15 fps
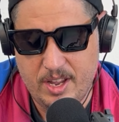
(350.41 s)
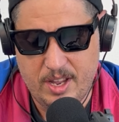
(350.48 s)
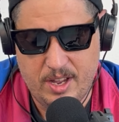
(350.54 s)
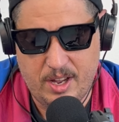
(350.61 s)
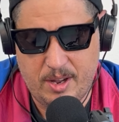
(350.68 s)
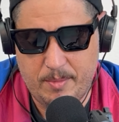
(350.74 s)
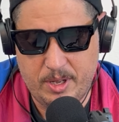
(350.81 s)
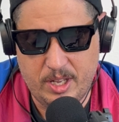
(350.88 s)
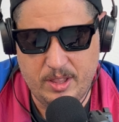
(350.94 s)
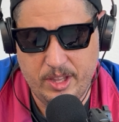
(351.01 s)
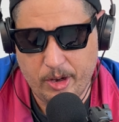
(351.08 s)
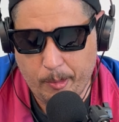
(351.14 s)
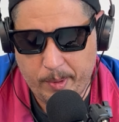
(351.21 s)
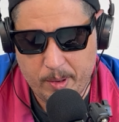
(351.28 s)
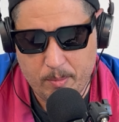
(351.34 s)
A
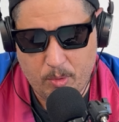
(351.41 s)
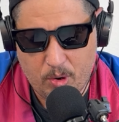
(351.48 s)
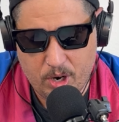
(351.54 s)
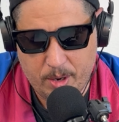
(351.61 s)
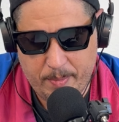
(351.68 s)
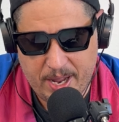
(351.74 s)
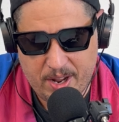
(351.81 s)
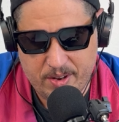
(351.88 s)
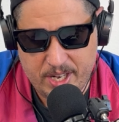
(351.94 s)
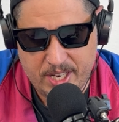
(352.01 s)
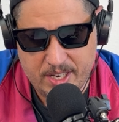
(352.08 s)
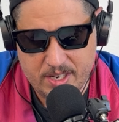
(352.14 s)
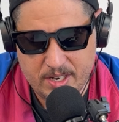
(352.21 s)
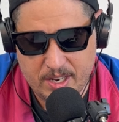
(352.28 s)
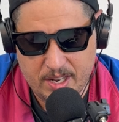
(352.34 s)
little bit more about
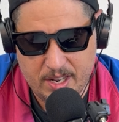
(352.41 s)
it.